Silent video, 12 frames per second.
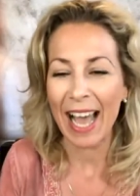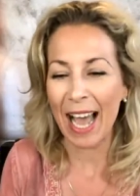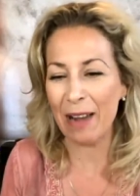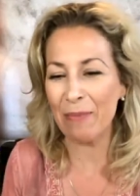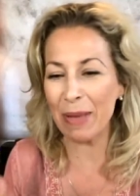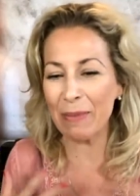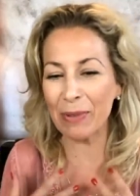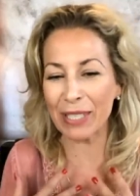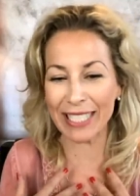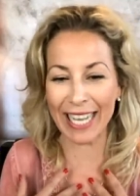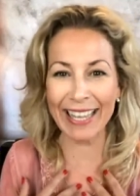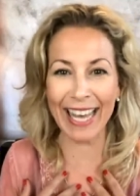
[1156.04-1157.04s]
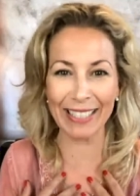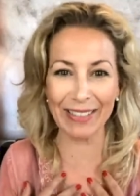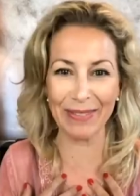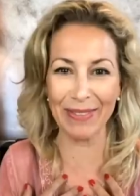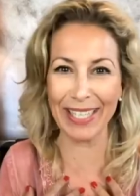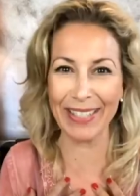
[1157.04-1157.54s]
and people say that
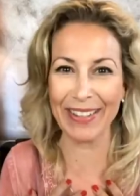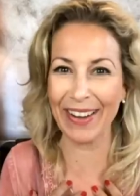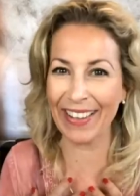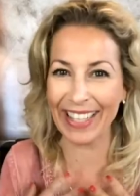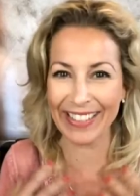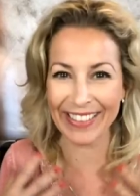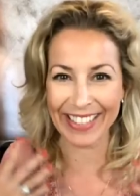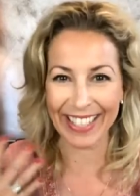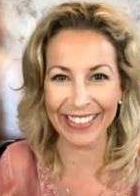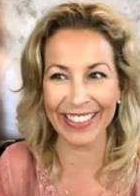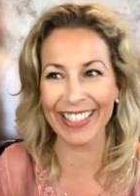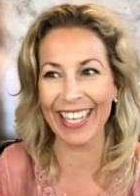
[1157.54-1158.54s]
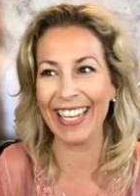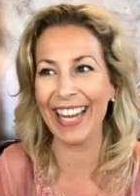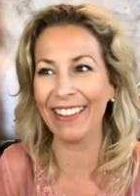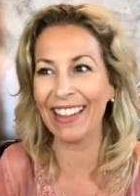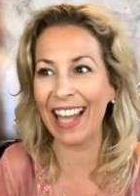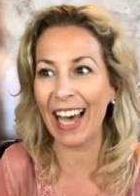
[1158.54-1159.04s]
to me, you know, they don't dare to say it
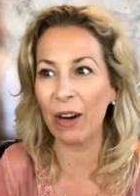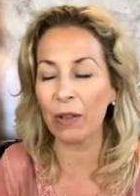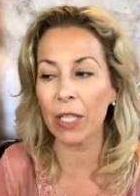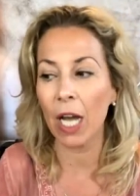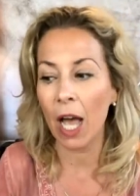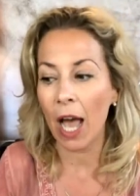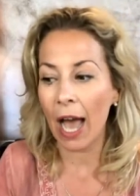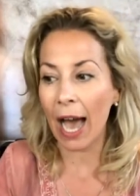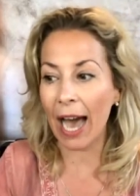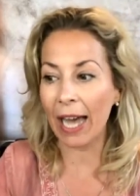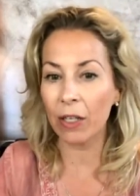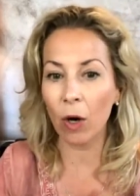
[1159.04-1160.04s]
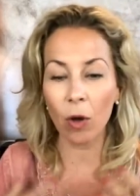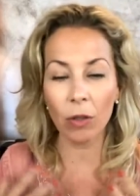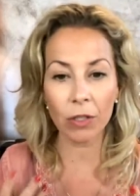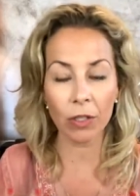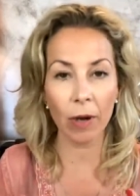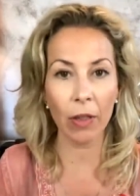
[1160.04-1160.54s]
out loud. And
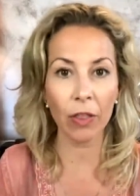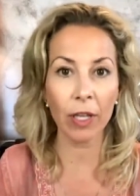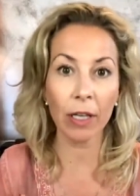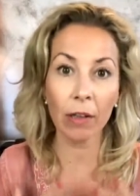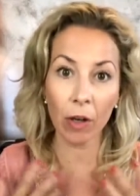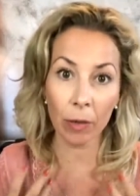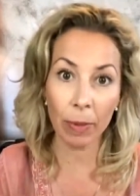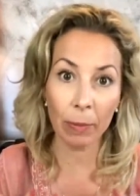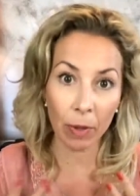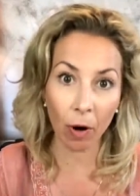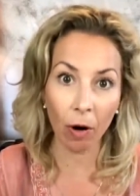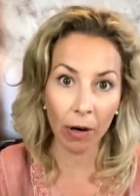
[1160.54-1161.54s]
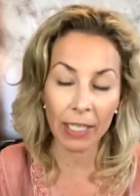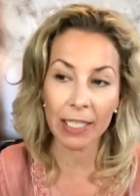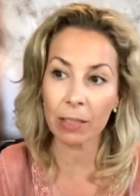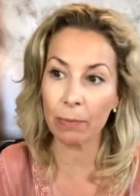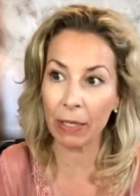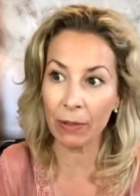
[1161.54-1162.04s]
also, I think a lot of people are
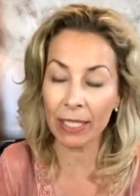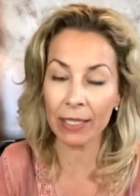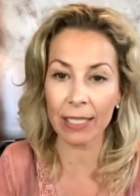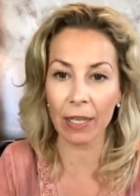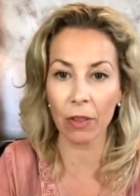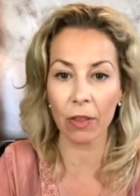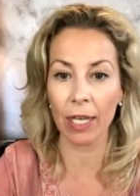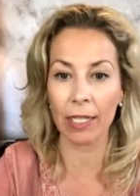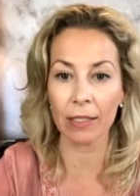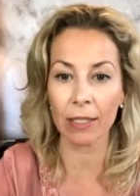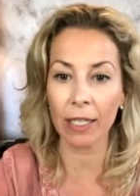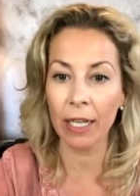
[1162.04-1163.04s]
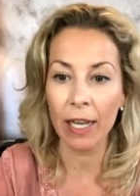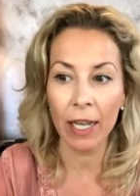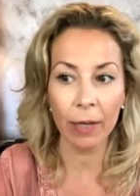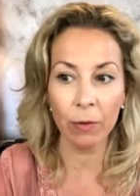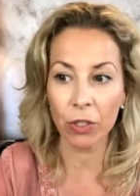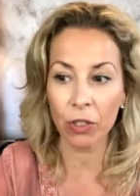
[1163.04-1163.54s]
experiencing things. And
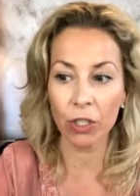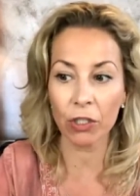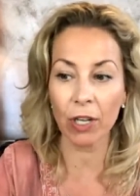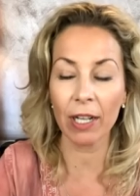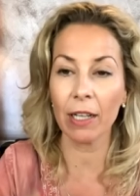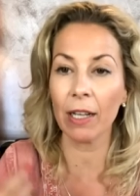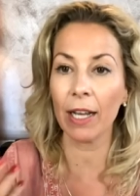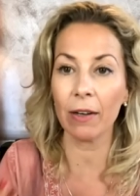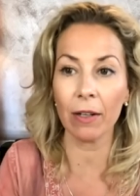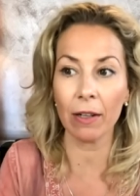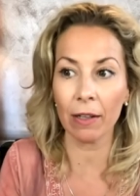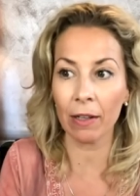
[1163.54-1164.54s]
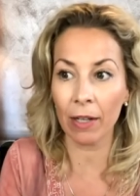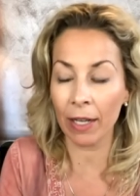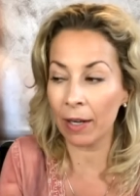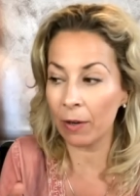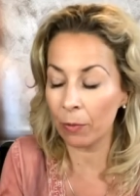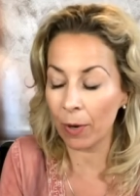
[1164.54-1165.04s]
it was just right,
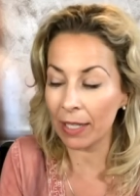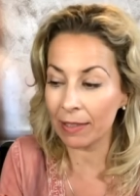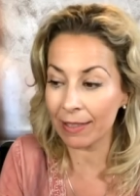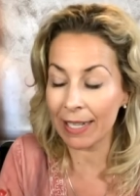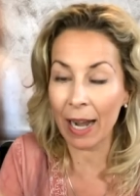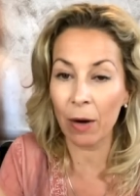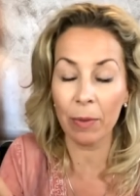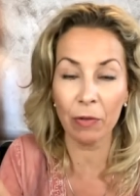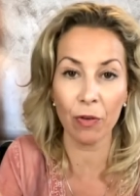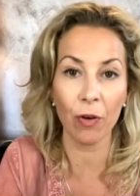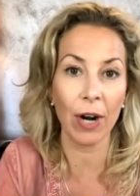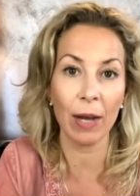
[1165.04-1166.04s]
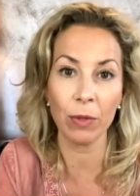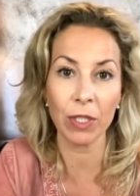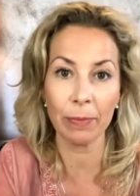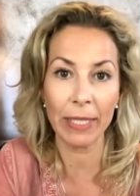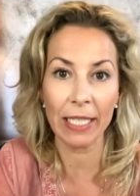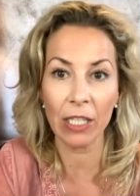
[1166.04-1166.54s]
uh, right now before I
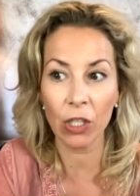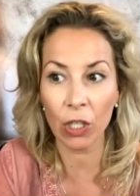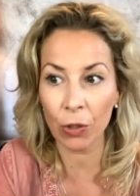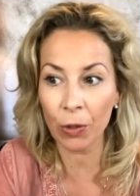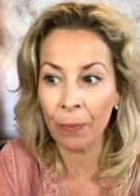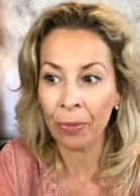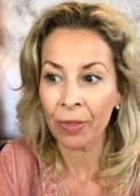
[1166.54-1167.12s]
was meeting you,